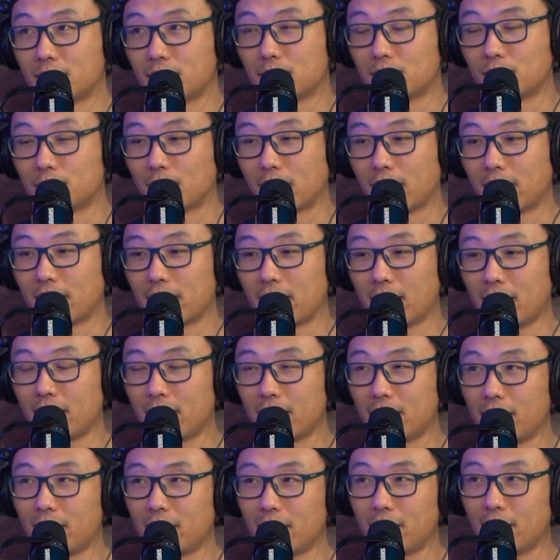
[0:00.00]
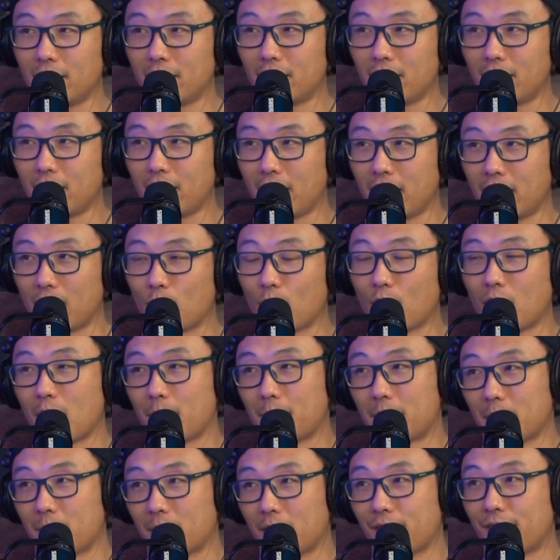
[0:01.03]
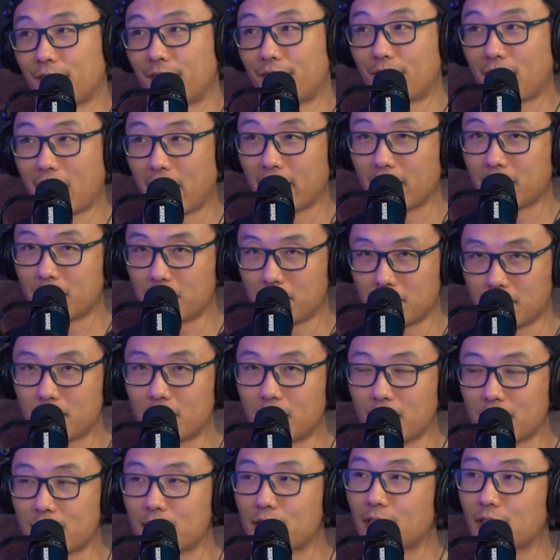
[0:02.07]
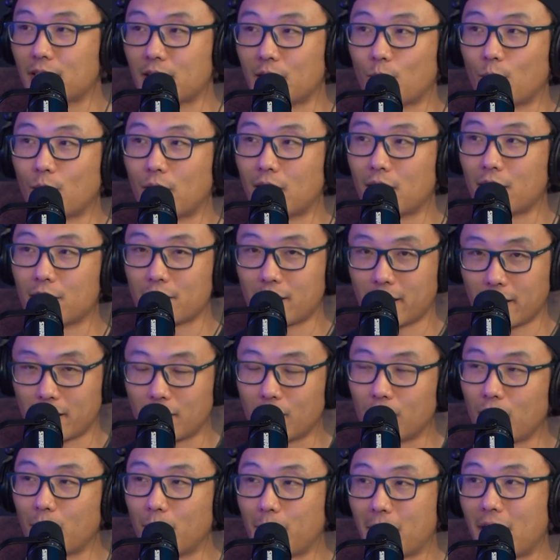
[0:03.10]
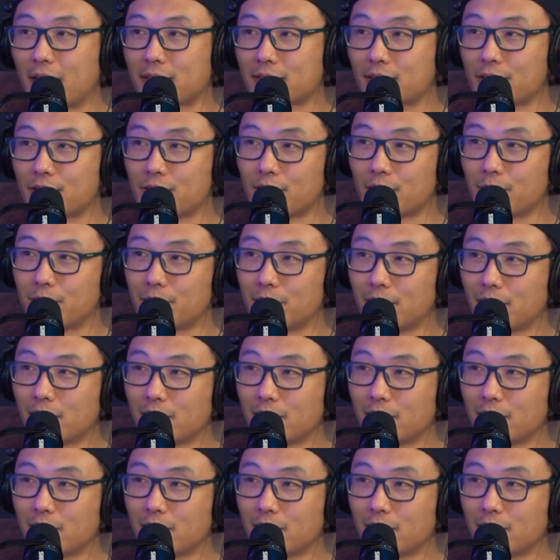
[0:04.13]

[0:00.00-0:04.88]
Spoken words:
right, and you want to be able to fight decently well, like go to a boxing gym,